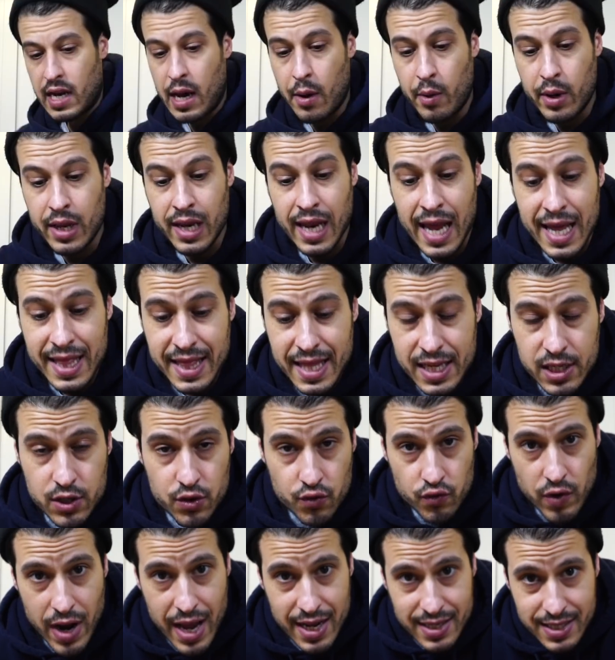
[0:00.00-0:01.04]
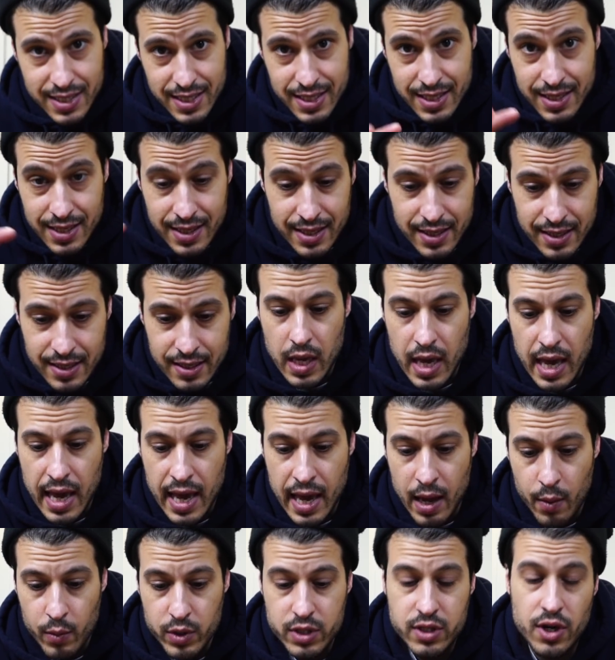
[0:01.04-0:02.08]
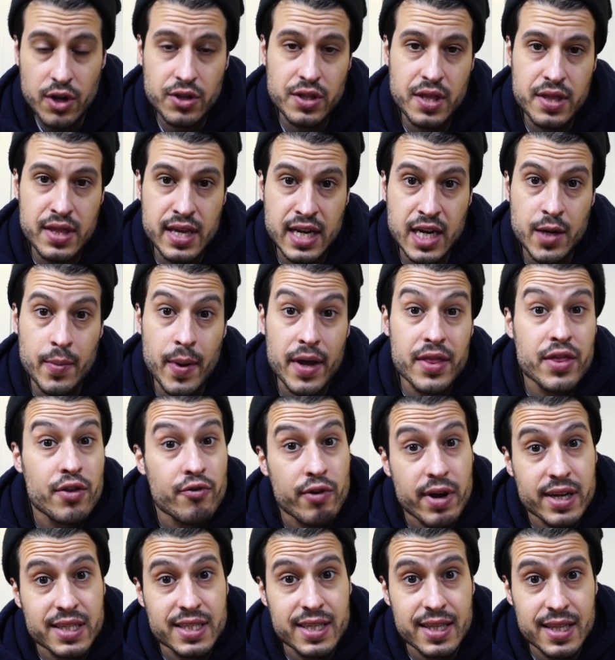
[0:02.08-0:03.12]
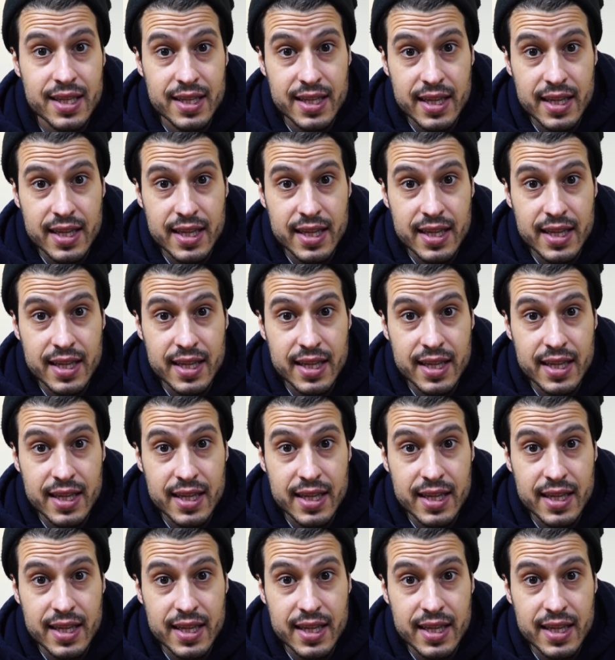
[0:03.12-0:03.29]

Now we let this rest and we start to think about the rest of the